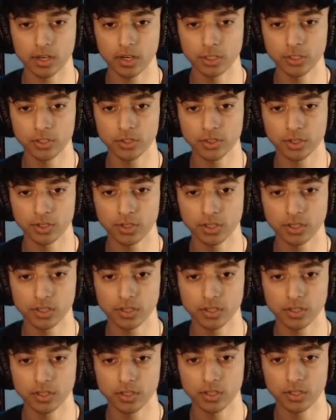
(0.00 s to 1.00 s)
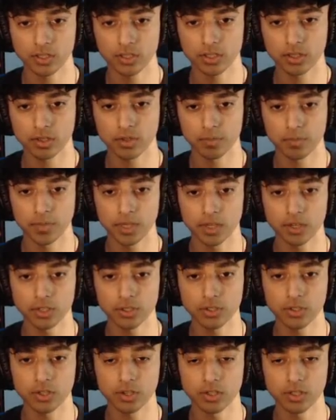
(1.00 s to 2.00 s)
Are you good? Mia, are
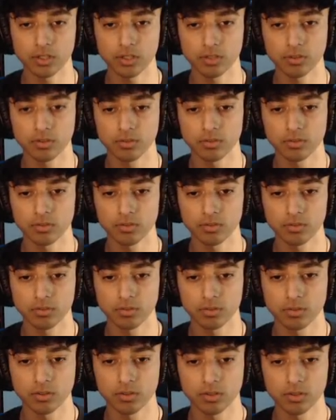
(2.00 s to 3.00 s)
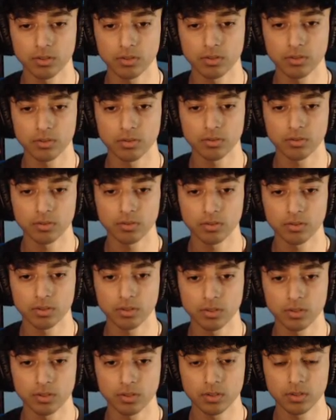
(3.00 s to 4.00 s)
you good? Mia.
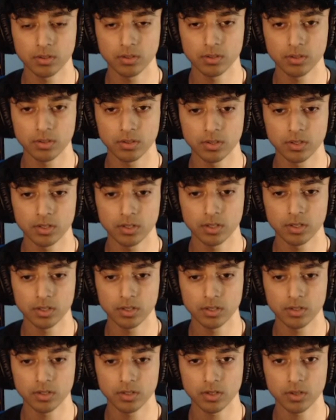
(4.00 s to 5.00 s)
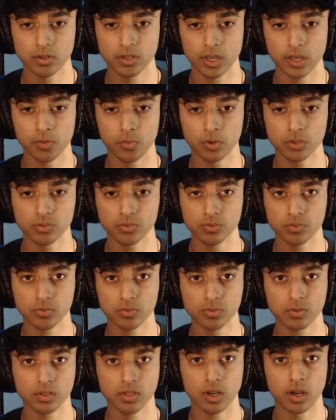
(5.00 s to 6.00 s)
We gotta get out of here. Okay, what's
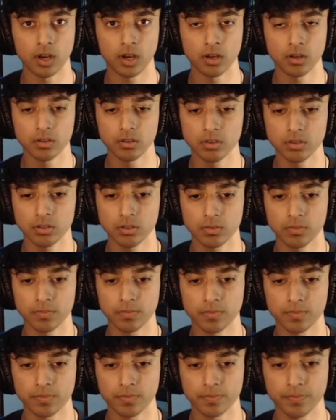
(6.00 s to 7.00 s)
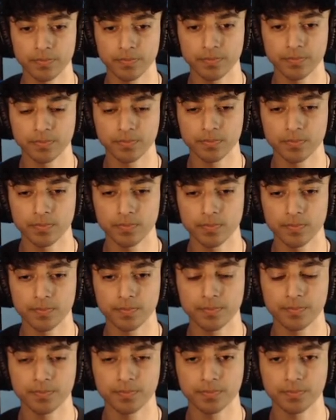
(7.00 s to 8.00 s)
the hell? Just stay here,
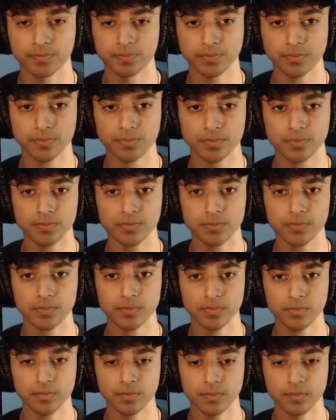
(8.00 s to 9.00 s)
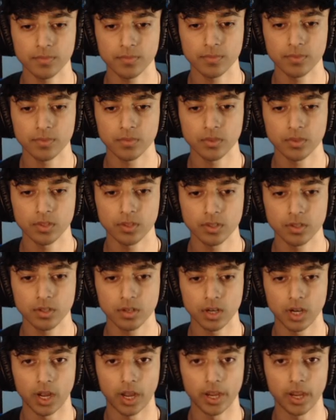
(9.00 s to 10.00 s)
alright? I'm gonna have a look around.
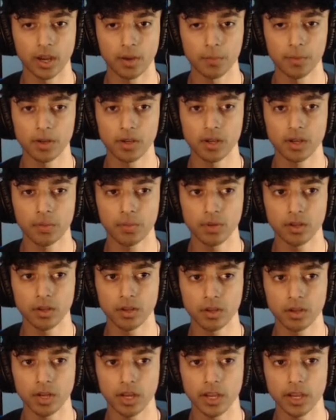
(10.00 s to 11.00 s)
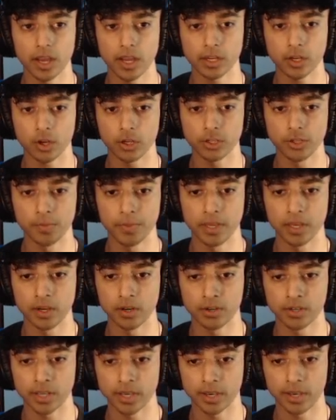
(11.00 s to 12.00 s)
Alright, I got you, Mia,
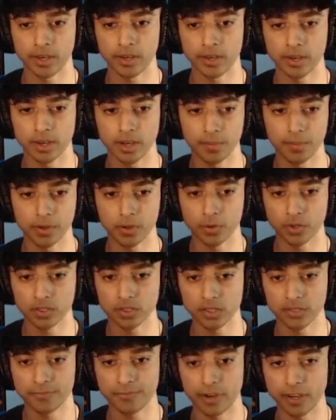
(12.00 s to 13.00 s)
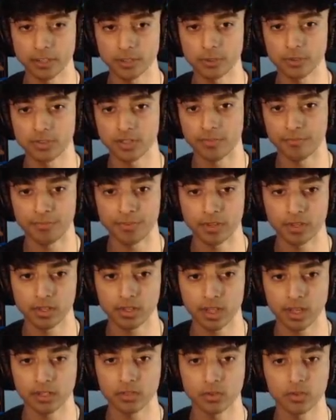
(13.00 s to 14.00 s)
okay? I'm gonna quickly find you something.
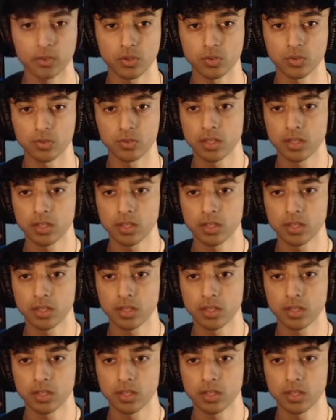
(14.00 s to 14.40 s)
I don't know.